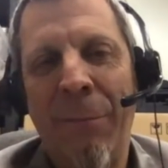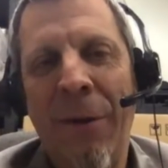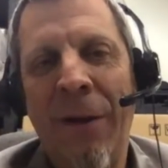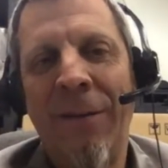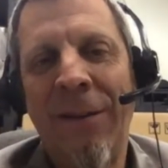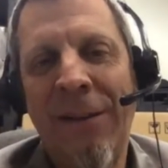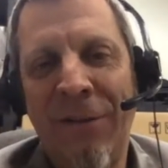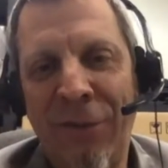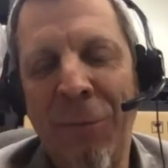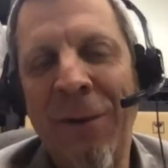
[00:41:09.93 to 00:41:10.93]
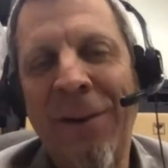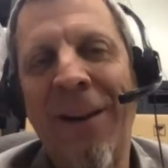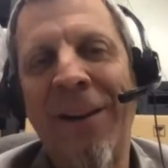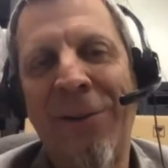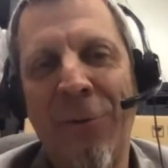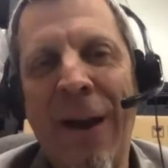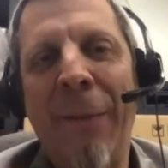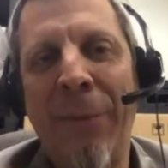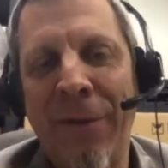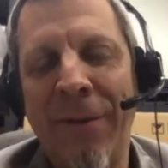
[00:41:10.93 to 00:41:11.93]
but the consumer got
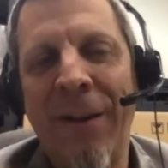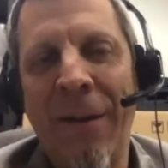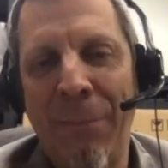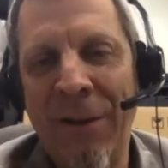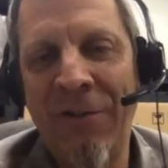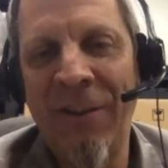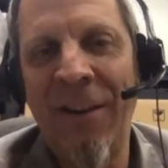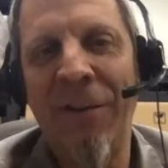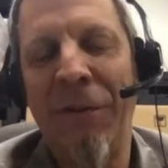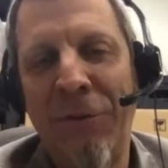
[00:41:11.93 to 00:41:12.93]
crappier mpgs and